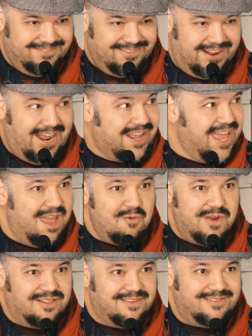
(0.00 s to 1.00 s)
And I can't
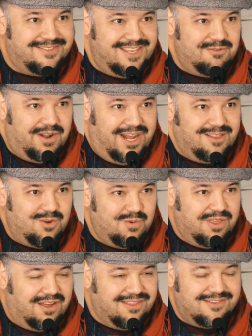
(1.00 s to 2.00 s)
wait to see what I do
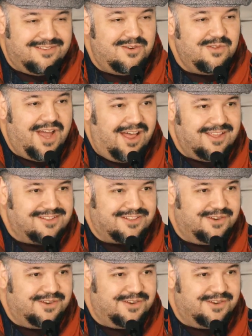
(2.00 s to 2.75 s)
with all this new knowledge